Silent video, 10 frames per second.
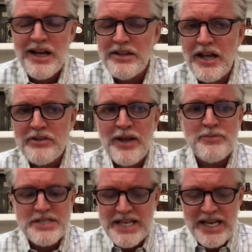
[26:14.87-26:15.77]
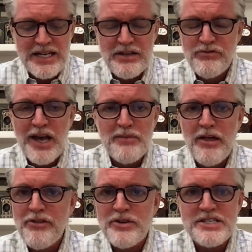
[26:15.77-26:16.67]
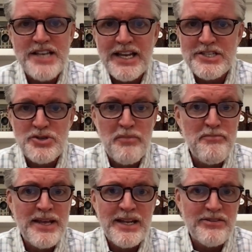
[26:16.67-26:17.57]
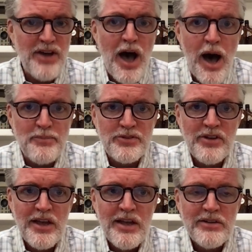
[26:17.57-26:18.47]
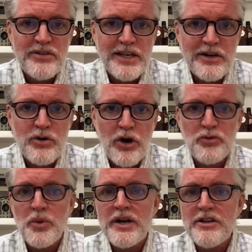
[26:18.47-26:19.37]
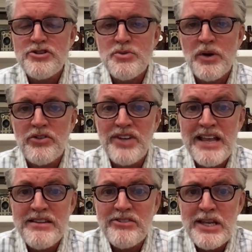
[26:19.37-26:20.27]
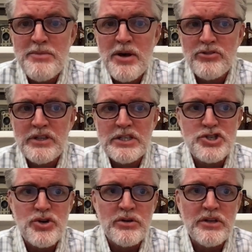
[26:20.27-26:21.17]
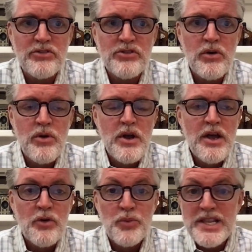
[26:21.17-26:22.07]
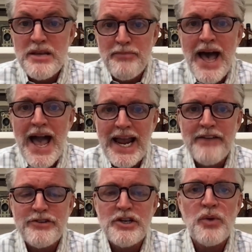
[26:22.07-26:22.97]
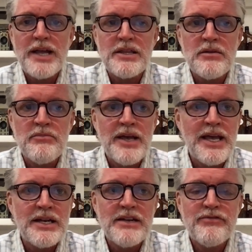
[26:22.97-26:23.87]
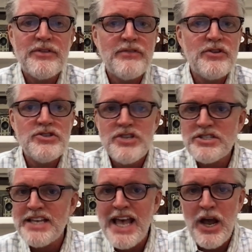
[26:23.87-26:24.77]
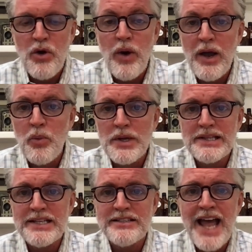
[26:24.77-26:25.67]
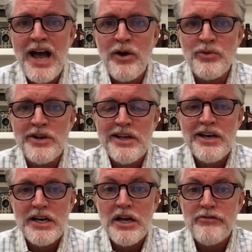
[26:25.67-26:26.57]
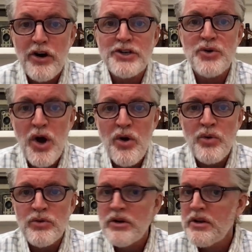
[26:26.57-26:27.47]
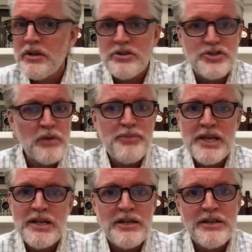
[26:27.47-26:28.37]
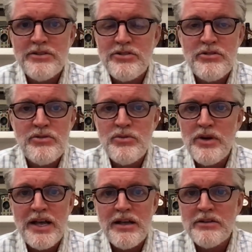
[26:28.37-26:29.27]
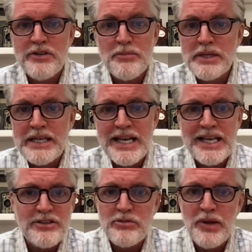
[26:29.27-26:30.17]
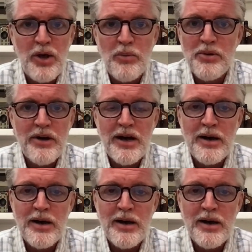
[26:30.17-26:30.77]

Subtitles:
a lot of times, again, you've got about 30 seconds to a minute tops to get across what it is you want to say in these emails to these journalists. So read them back after you write them. And if you whittle it down enough on your own, jump in to Dibbly and get some help.